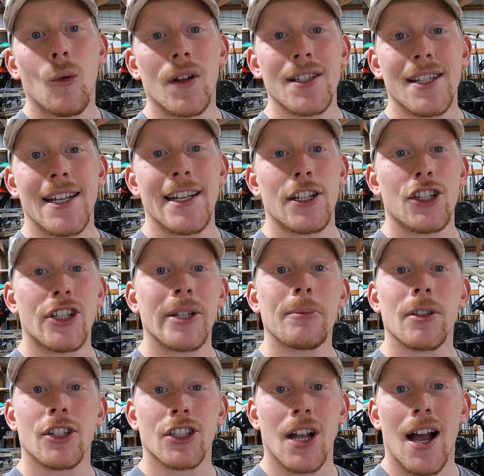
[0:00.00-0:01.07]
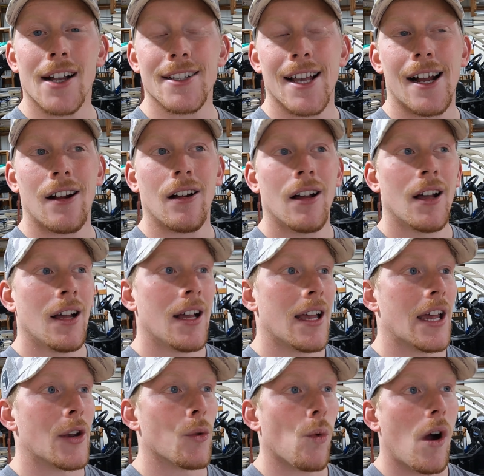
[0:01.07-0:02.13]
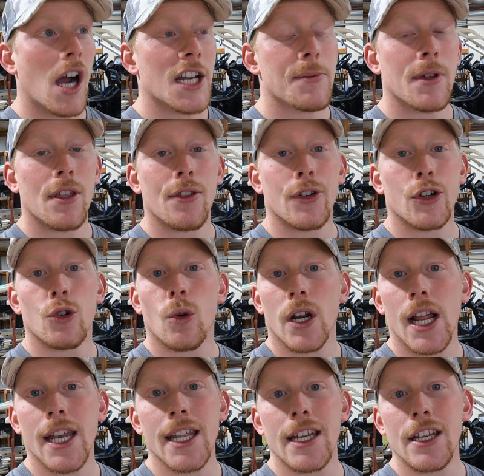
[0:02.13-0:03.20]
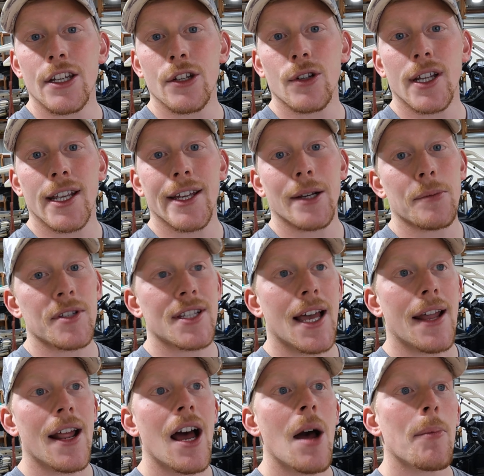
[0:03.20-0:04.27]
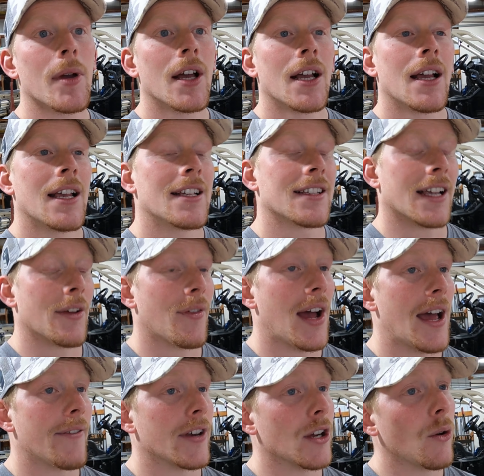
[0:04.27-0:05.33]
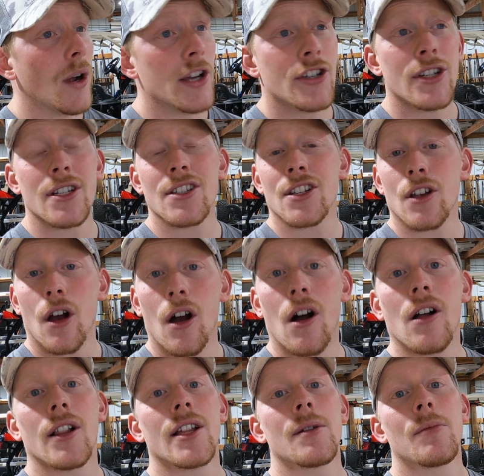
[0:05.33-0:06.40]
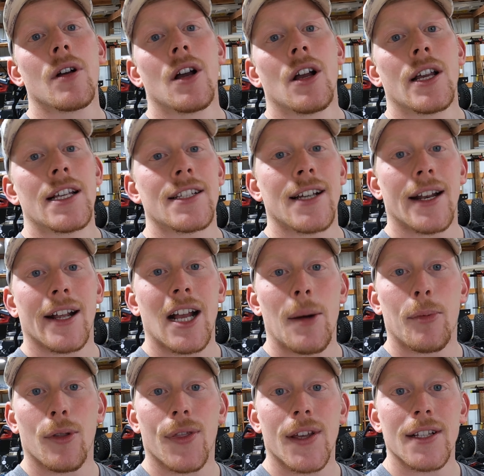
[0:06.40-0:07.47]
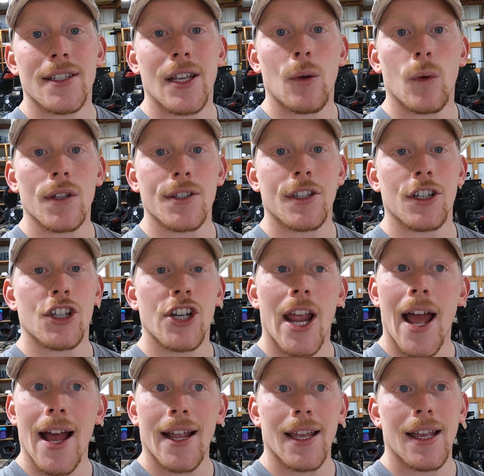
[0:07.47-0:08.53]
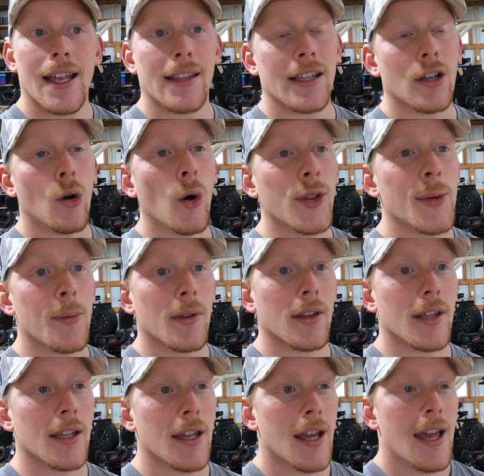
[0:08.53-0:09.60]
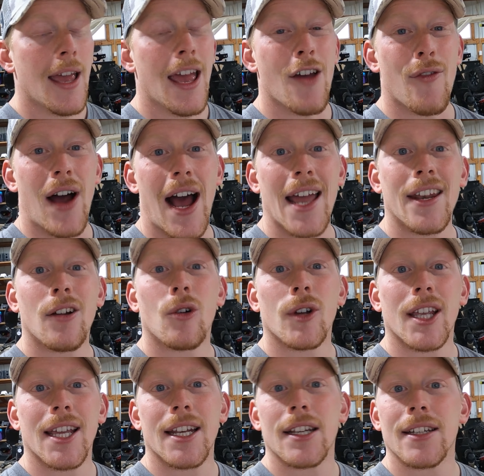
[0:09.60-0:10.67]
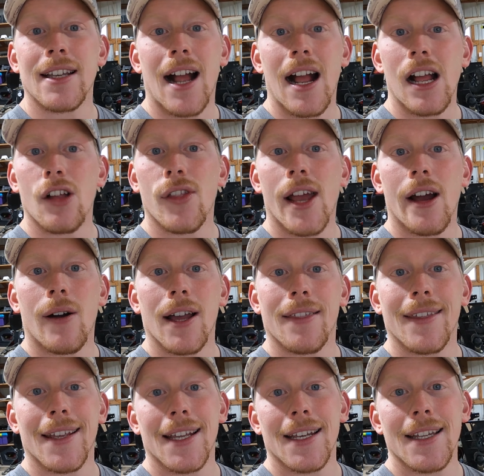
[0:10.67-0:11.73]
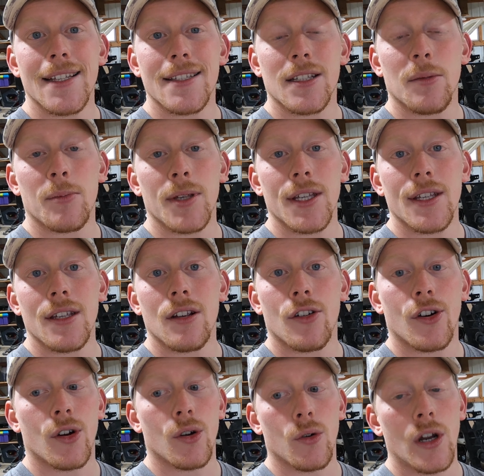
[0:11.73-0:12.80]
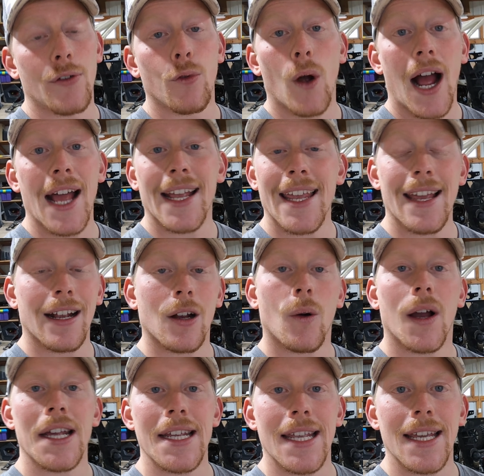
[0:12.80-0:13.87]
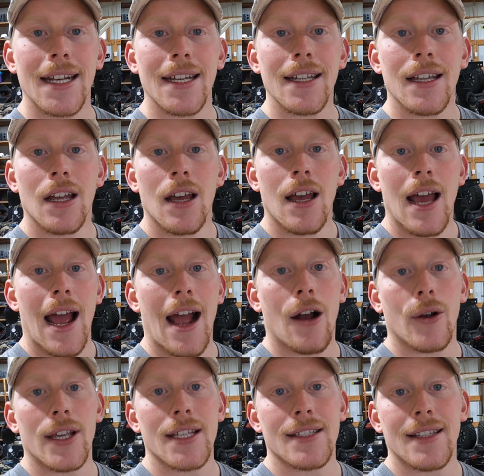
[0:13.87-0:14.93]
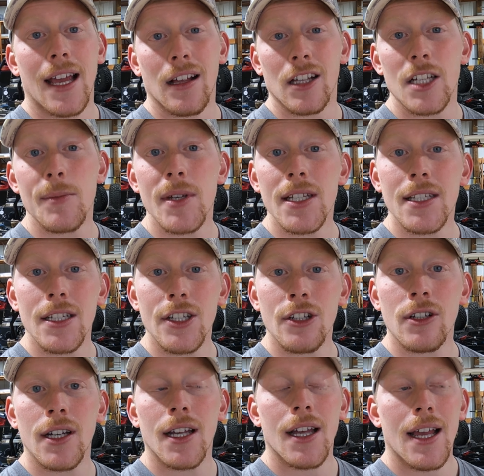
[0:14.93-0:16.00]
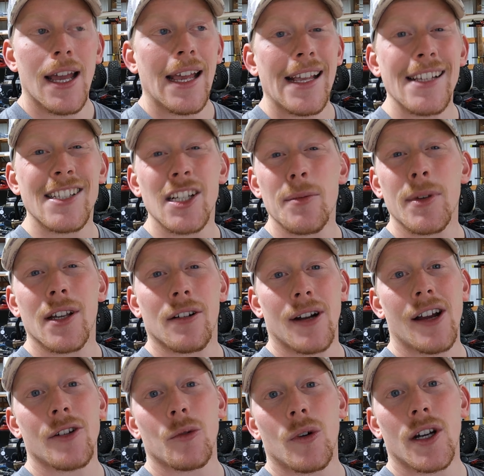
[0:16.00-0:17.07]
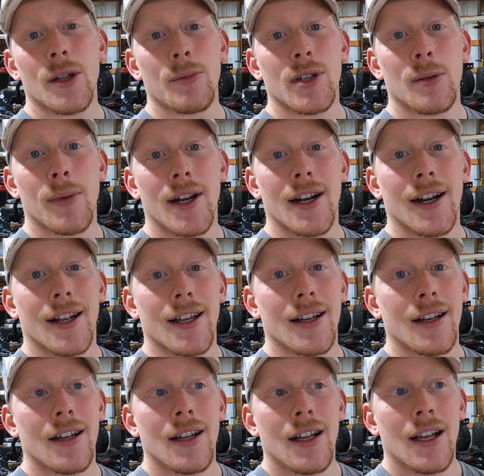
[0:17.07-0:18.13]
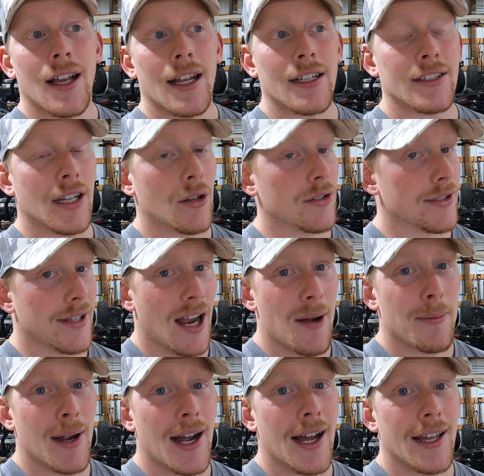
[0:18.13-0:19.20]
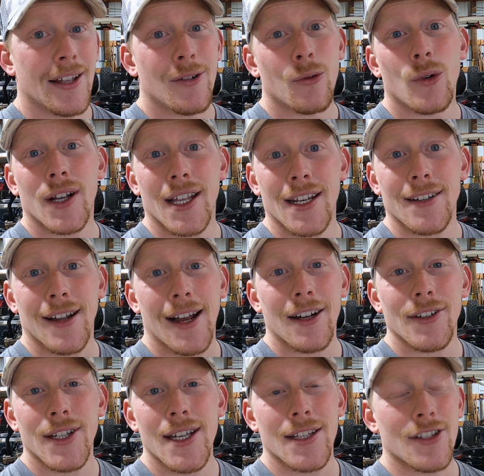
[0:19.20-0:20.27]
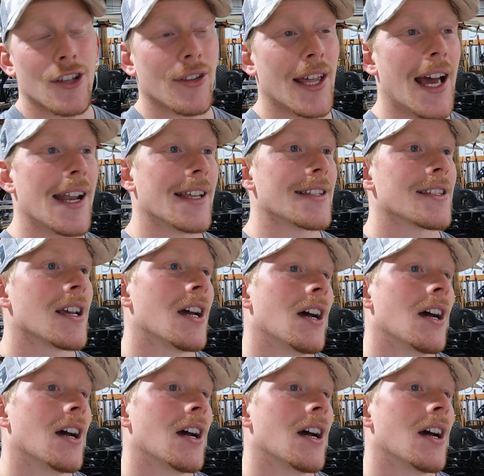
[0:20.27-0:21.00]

once he had shipped the shocks out and walked me through what I need to do to get them set up. He's like, if I have any questions, call him. He's got a couple things he wants to check. And then ultimately, if I don't get it dialed how I think it needs to be, or if I can't quite get it how he's telling me to do it, he's gonna be at round one at Mid-America. And he's like, well, stop by, we'll get it dialed in. So that is